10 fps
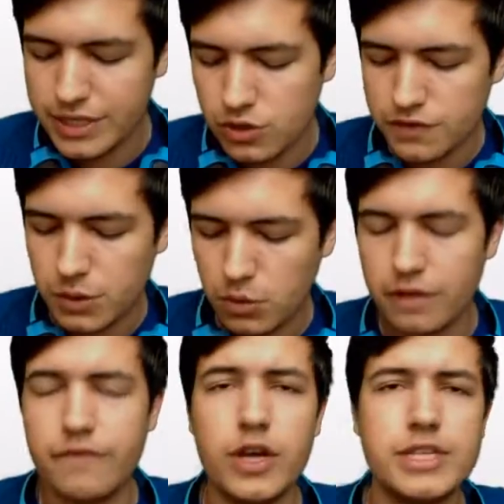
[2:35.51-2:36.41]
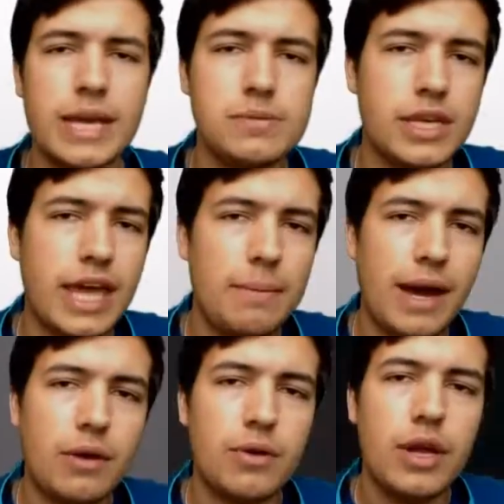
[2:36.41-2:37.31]
This is obviously one of the first games that
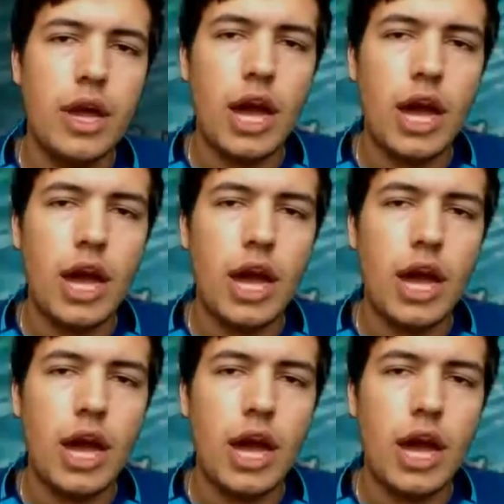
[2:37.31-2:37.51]
came out